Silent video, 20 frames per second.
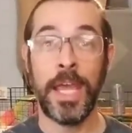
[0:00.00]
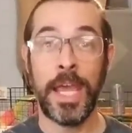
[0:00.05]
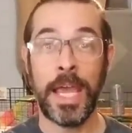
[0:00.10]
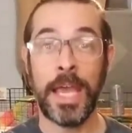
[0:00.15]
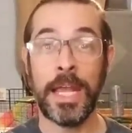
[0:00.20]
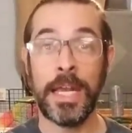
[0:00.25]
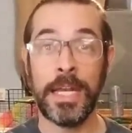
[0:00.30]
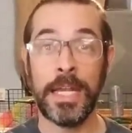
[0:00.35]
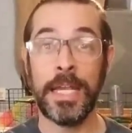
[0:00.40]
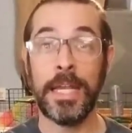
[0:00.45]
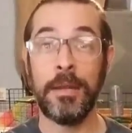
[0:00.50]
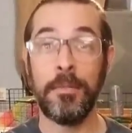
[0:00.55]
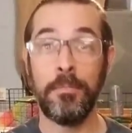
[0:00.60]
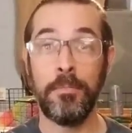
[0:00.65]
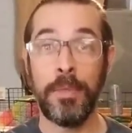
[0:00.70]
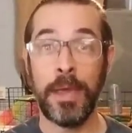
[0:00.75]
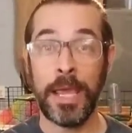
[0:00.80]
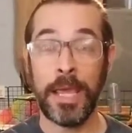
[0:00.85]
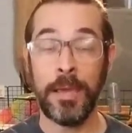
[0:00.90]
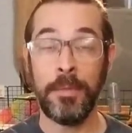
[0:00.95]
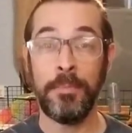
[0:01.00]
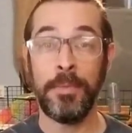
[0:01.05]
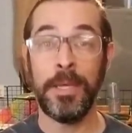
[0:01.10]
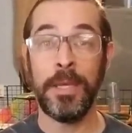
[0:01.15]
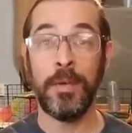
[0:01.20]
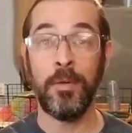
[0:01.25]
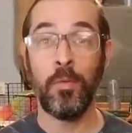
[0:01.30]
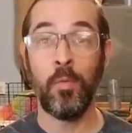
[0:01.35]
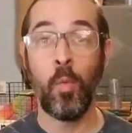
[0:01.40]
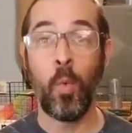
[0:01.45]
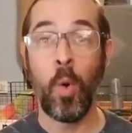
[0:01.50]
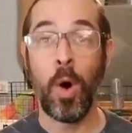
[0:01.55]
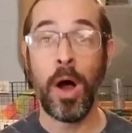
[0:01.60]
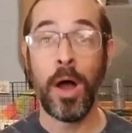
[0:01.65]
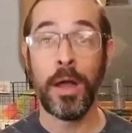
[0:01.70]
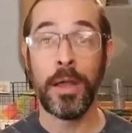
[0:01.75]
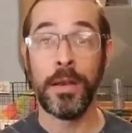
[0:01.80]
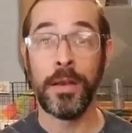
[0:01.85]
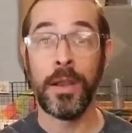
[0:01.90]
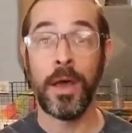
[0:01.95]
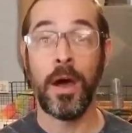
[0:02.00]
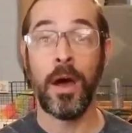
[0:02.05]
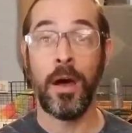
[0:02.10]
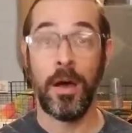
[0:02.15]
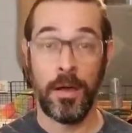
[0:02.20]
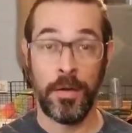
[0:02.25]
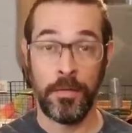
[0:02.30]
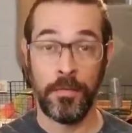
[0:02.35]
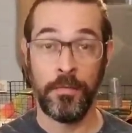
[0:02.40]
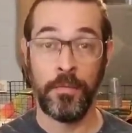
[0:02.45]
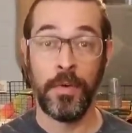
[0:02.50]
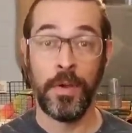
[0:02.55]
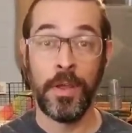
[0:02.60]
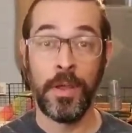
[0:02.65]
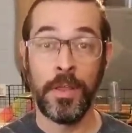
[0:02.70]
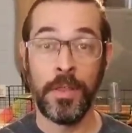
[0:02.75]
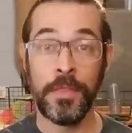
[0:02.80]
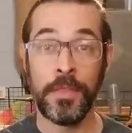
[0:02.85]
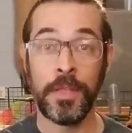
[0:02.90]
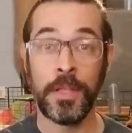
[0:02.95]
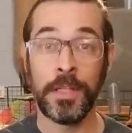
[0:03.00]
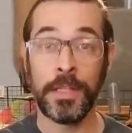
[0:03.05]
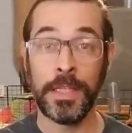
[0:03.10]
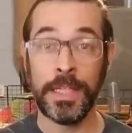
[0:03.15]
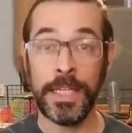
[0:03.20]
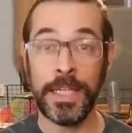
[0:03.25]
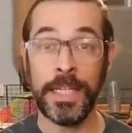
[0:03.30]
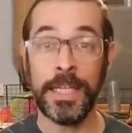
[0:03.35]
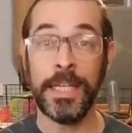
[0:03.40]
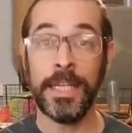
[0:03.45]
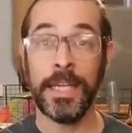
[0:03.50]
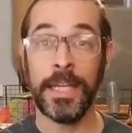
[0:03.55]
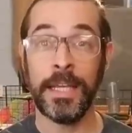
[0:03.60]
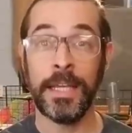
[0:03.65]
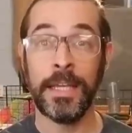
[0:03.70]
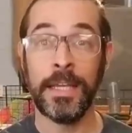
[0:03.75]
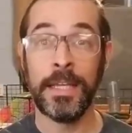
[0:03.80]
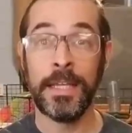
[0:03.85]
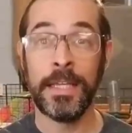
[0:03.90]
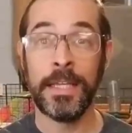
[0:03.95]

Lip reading: and it may be one of the leading